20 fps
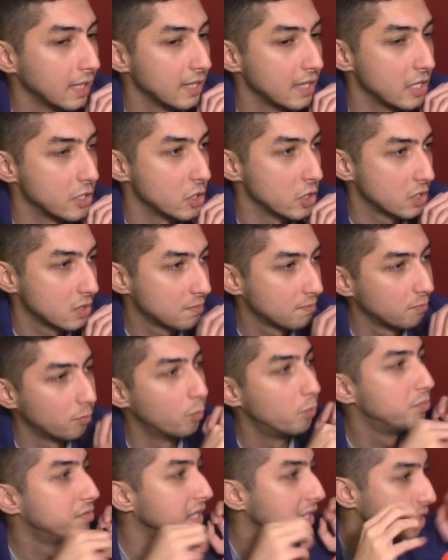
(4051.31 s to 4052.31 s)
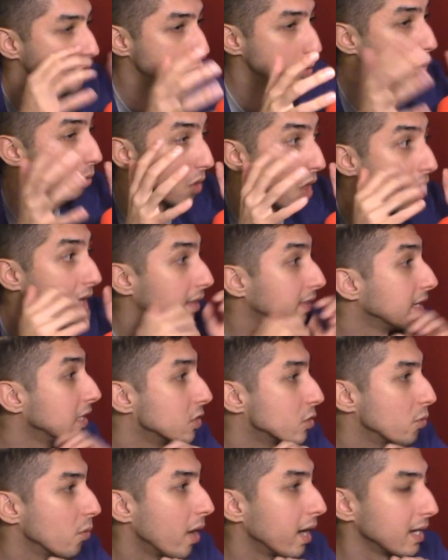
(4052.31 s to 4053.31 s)
they just didn't do a lot of
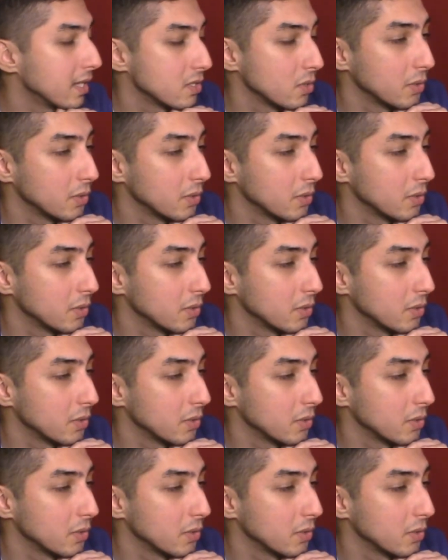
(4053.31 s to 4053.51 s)
things right,